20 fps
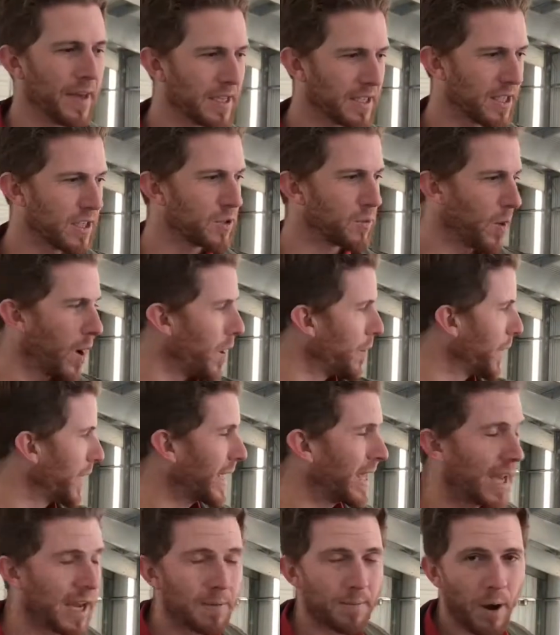this is where we
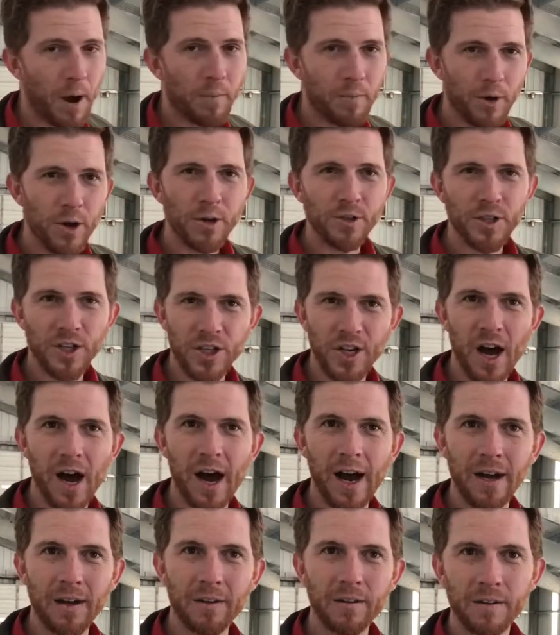keep our brood
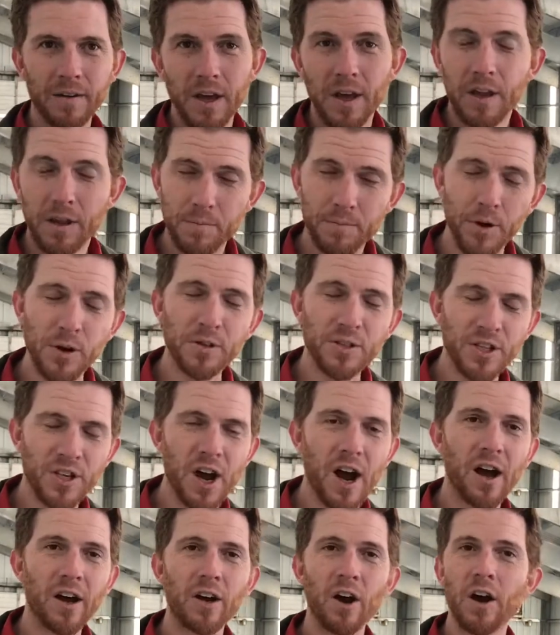stock. The brood
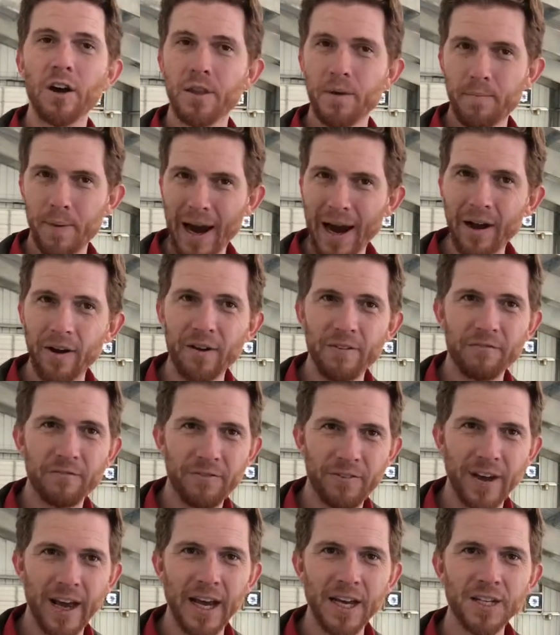stock are the parent
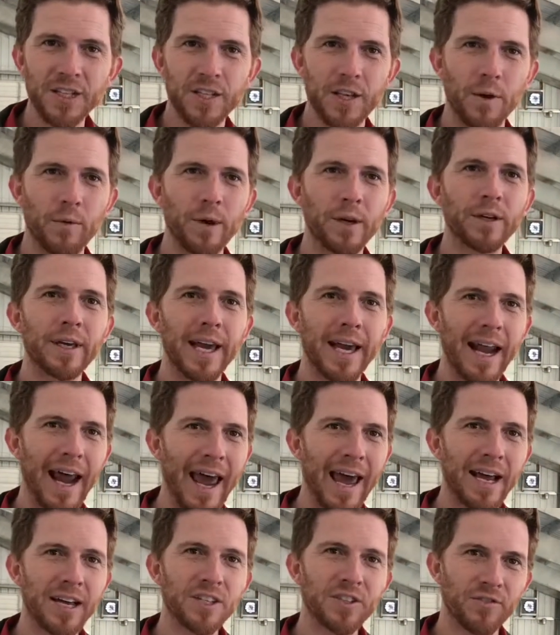fish that we'll get
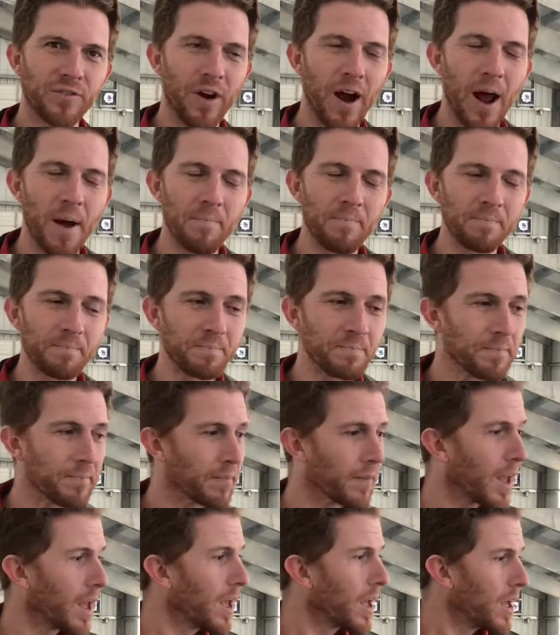eggs from.
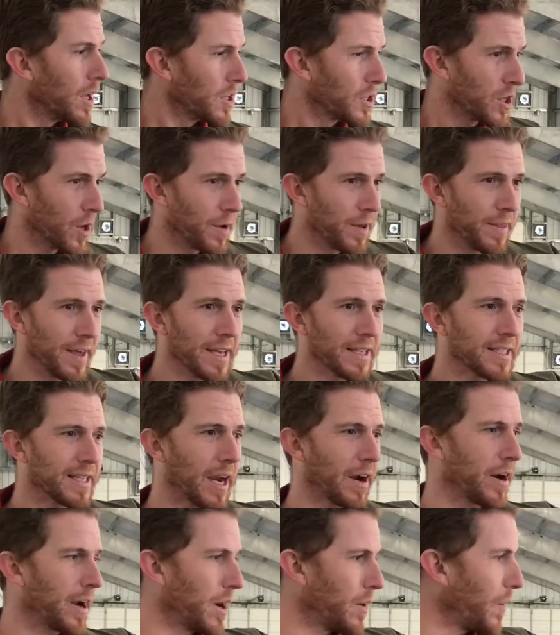So in this
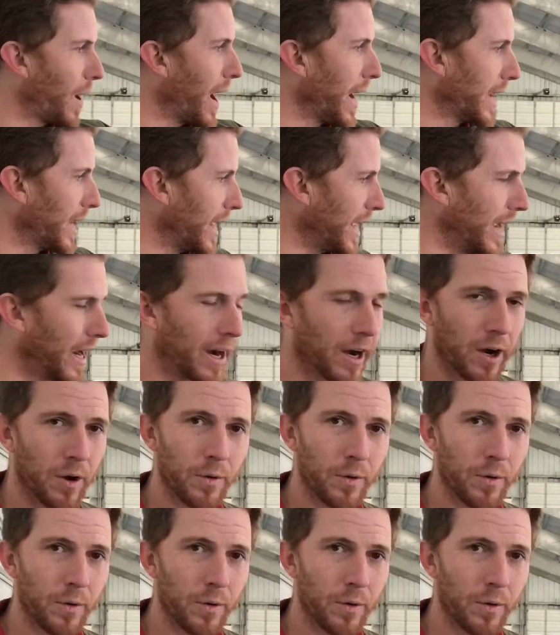area right here,